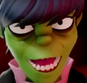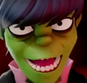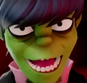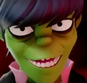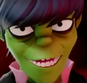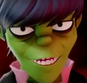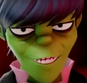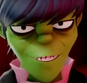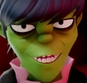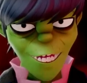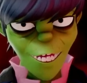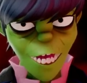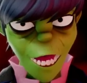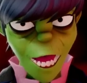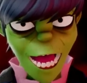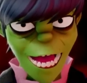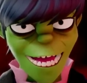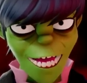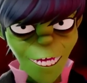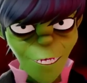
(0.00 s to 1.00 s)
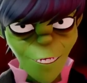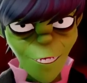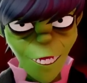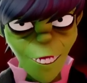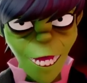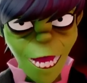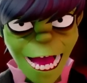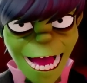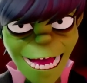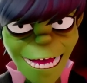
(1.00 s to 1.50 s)
and the title
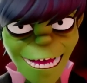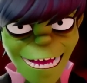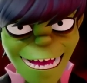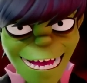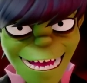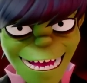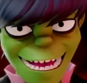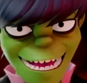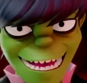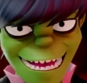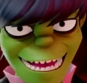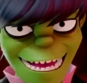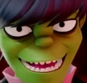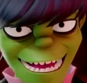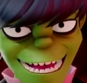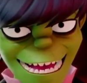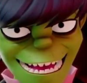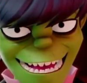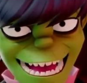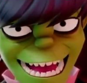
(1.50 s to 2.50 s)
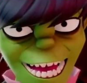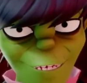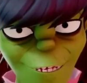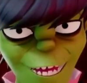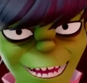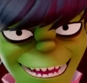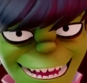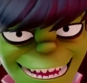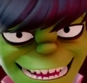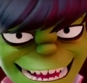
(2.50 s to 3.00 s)
track. Guess
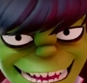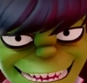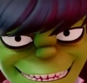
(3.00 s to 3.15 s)
what it's